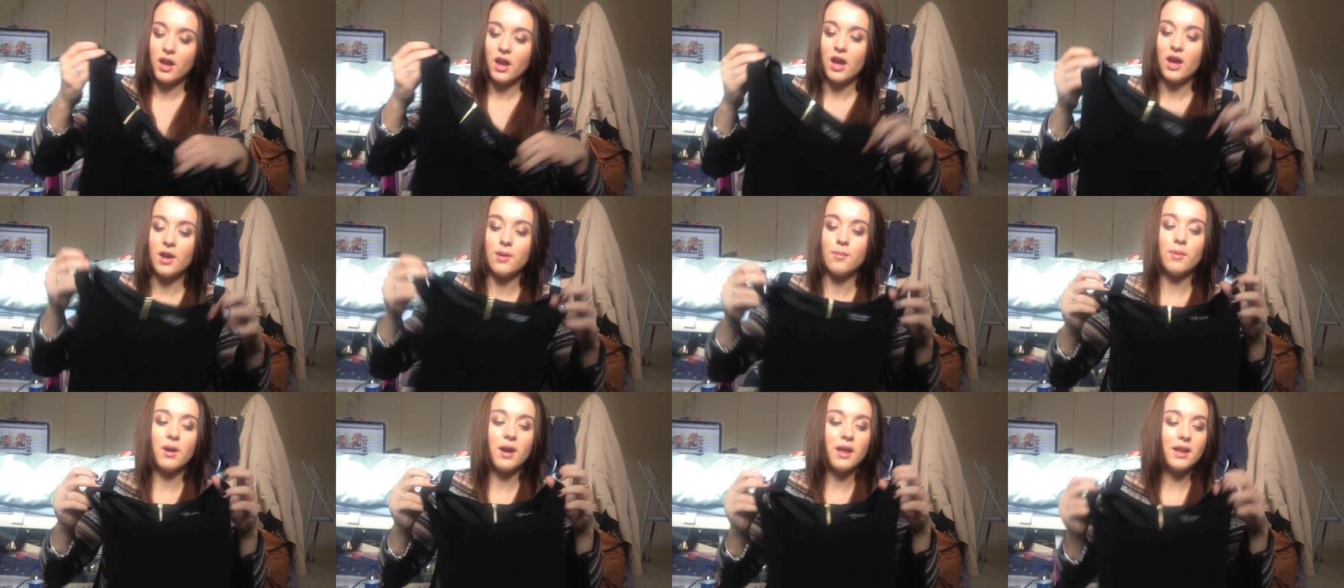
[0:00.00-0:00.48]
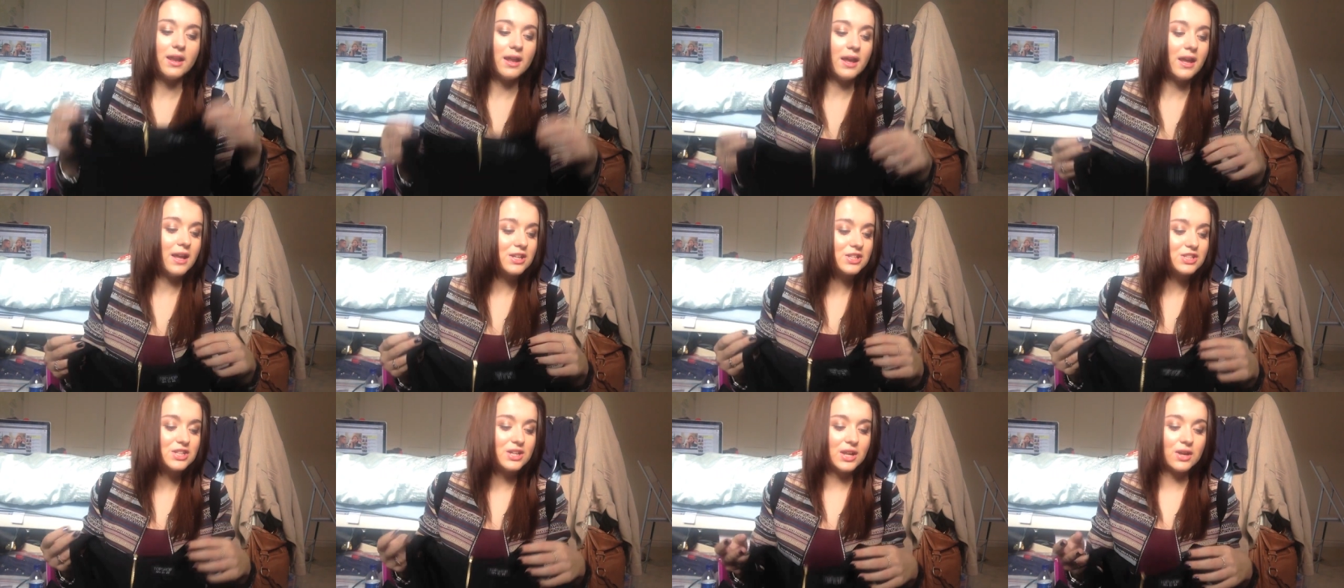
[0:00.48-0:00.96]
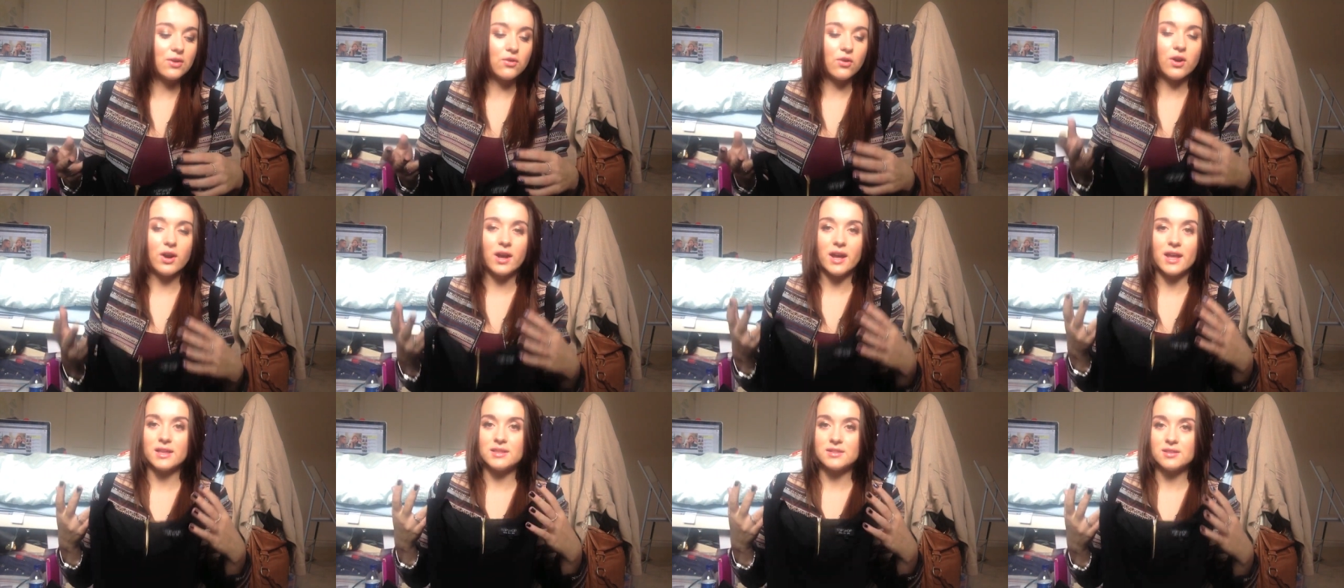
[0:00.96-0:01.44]
Um, and I actually
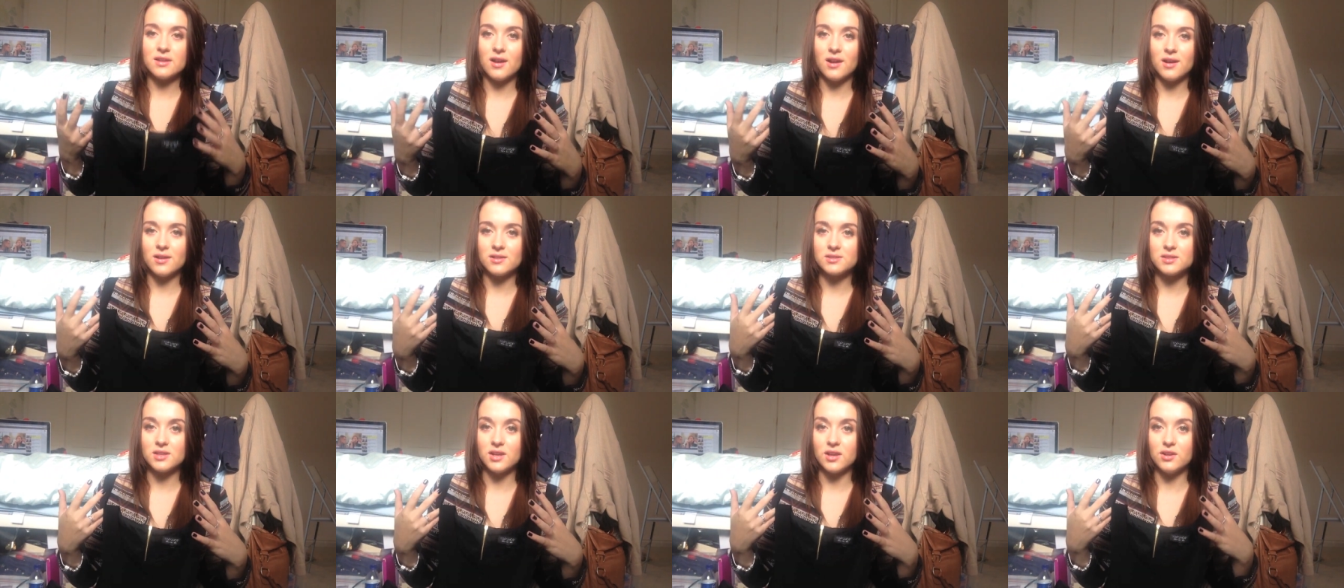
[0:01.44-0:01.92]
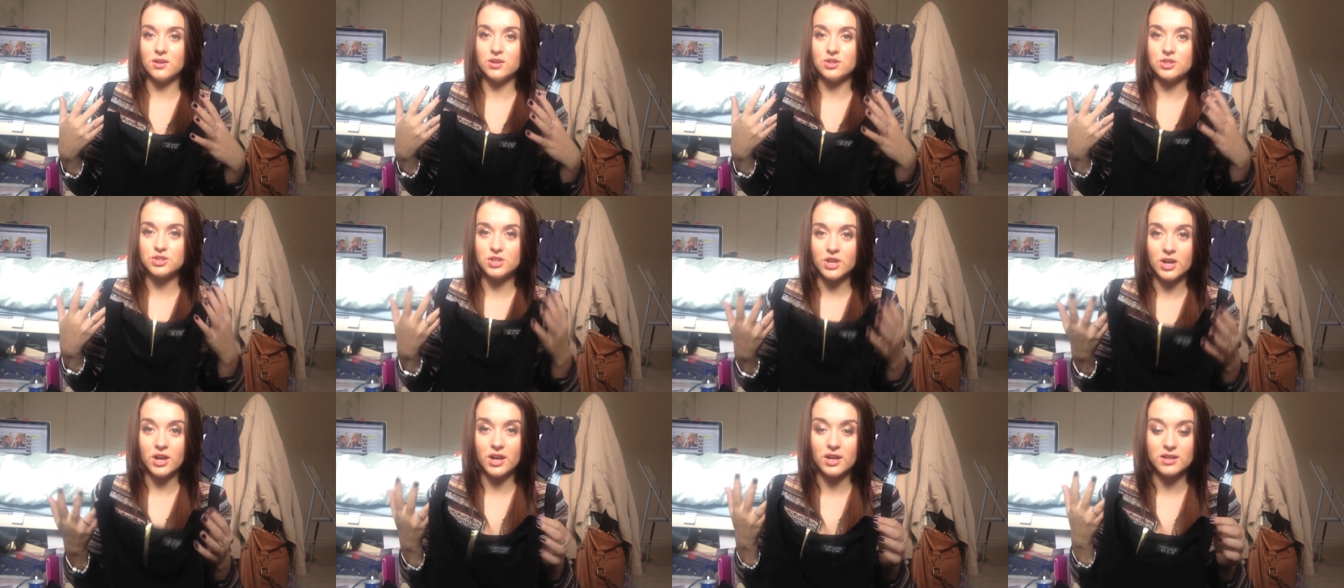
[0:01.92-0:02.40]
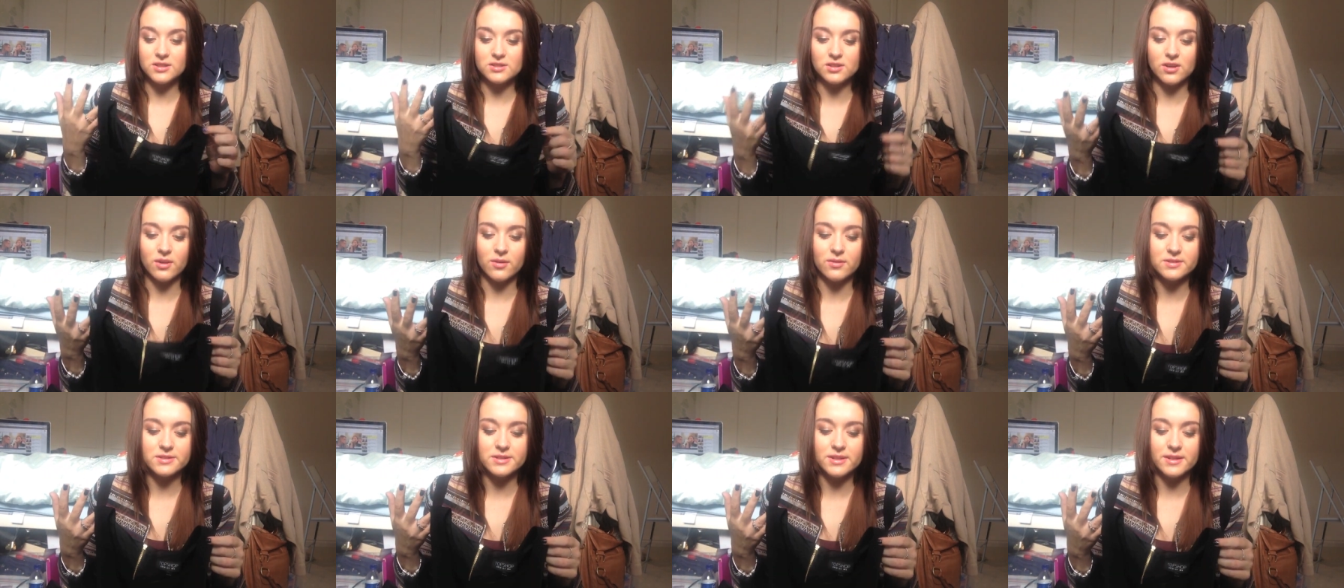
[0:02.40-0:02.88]
got a tartan shirt to
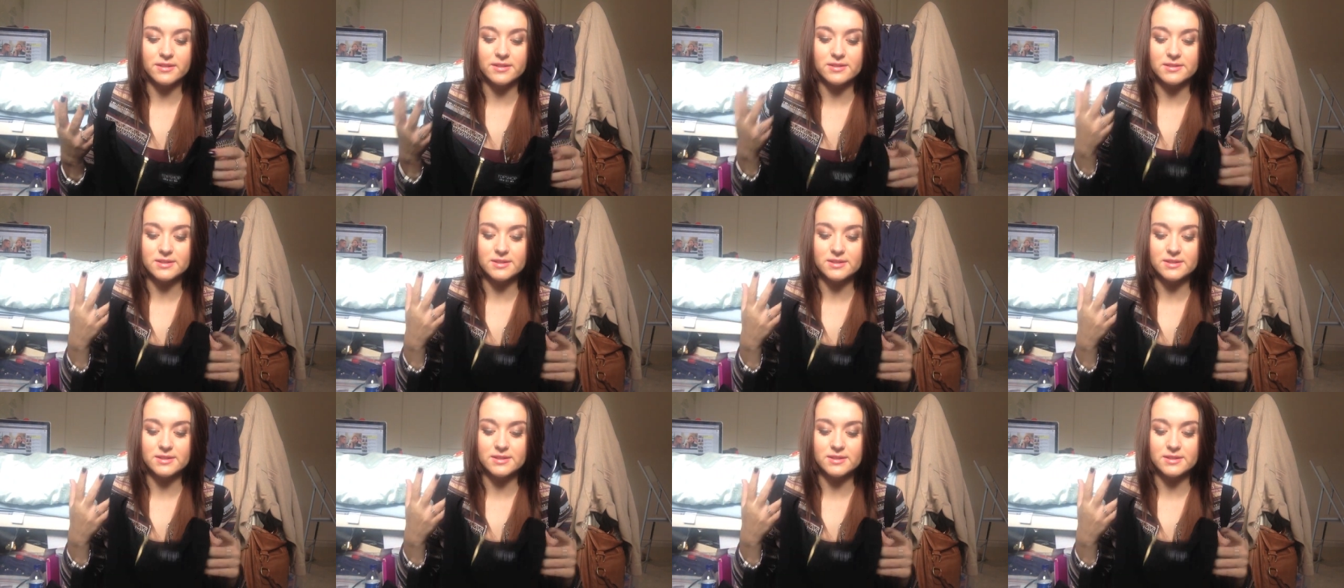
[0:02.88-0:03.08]
go underneath.